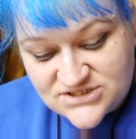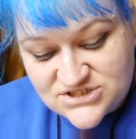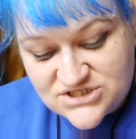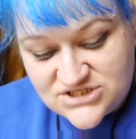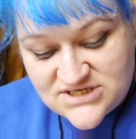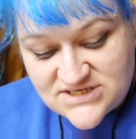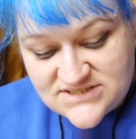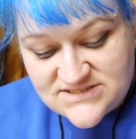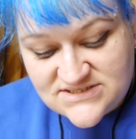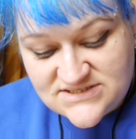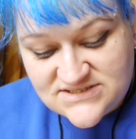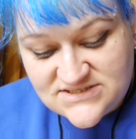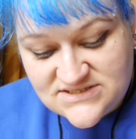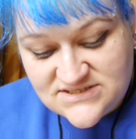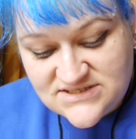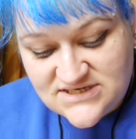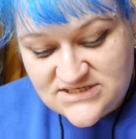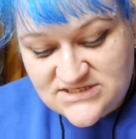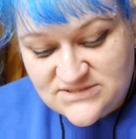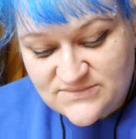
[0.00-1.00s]
She
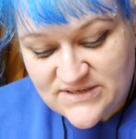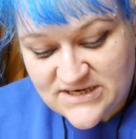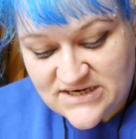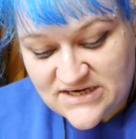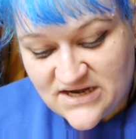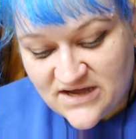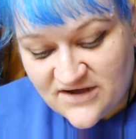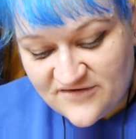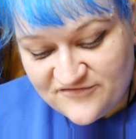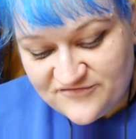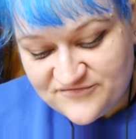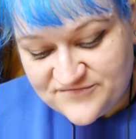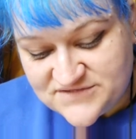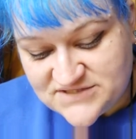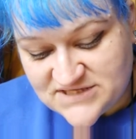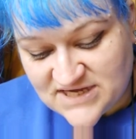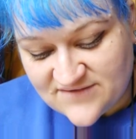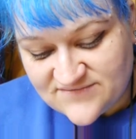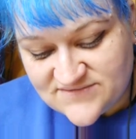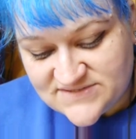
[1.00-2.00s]
doesn't need to be in love
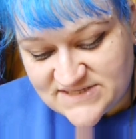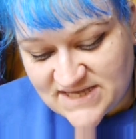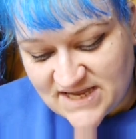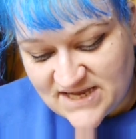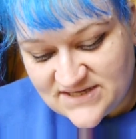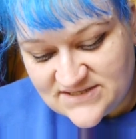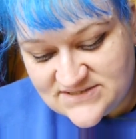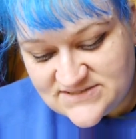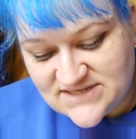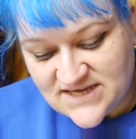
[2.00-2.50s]
to have sex.